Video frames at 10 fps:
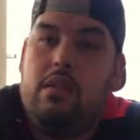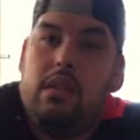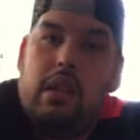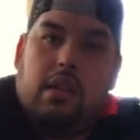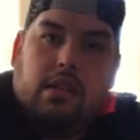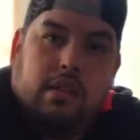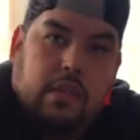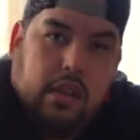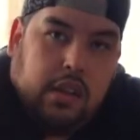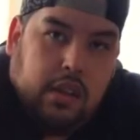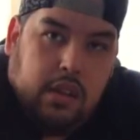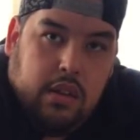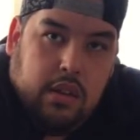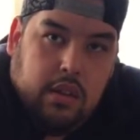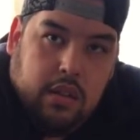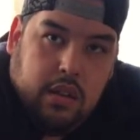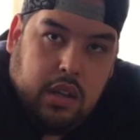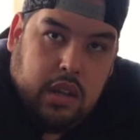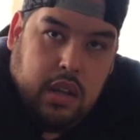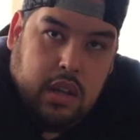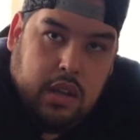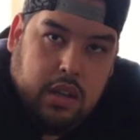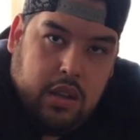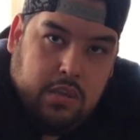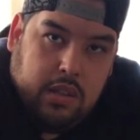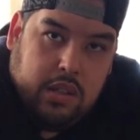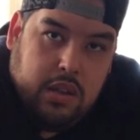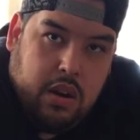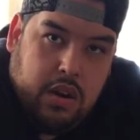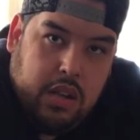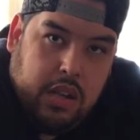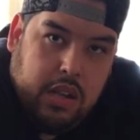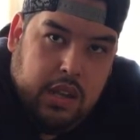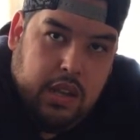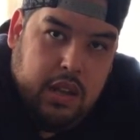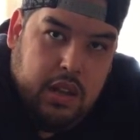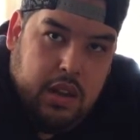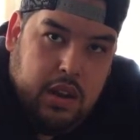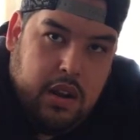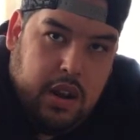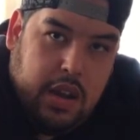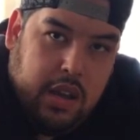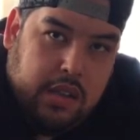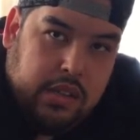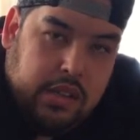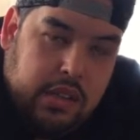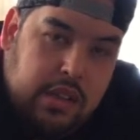Man, that's sick. Look at that. And snarling. Nice.